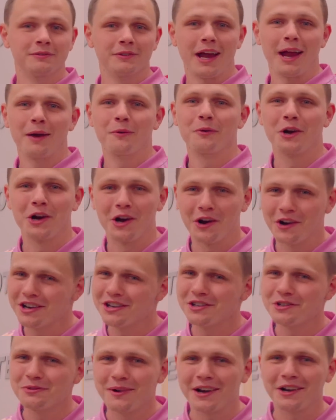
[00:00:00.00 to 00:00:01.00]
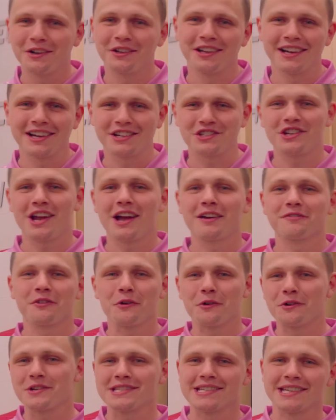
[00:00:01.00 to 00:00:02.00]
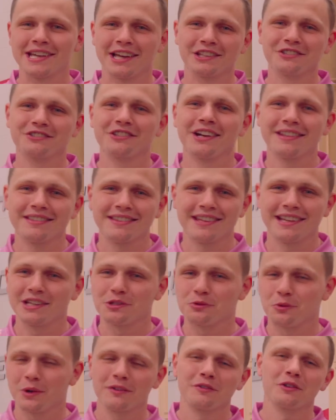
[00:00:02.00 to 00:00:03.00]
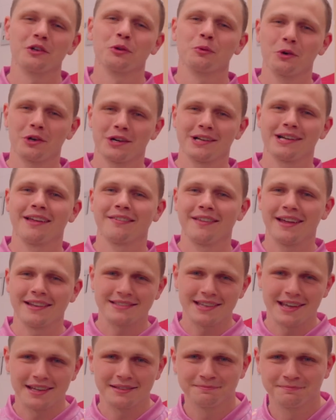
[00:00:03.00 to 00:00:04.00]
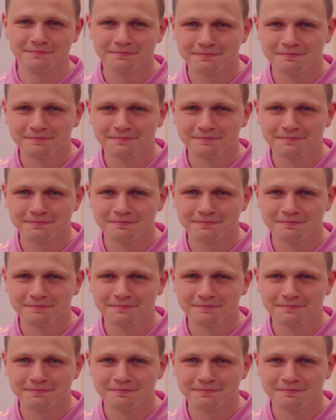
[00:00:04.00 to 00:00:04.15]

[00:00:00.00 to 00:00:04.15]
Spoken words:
And we're going to do better on the next shot, focusing on the right things, whatever you're working on that day.